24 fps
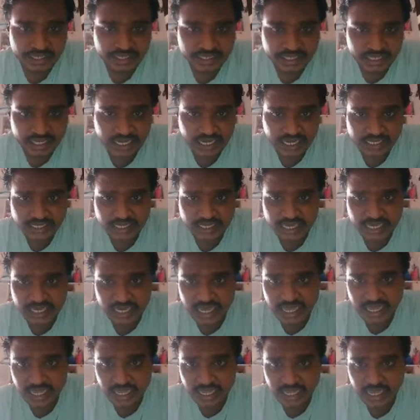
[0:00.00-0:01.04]
the discrete
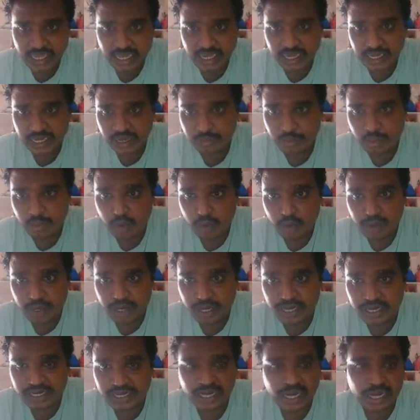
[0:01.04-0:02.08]
settling remove
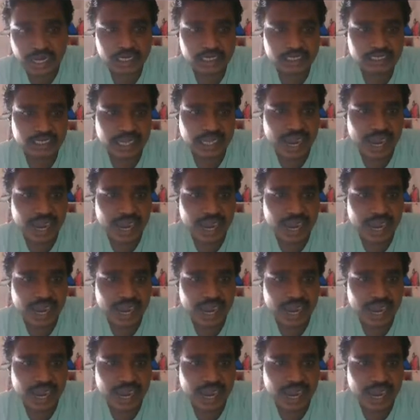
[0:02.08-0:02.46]
grit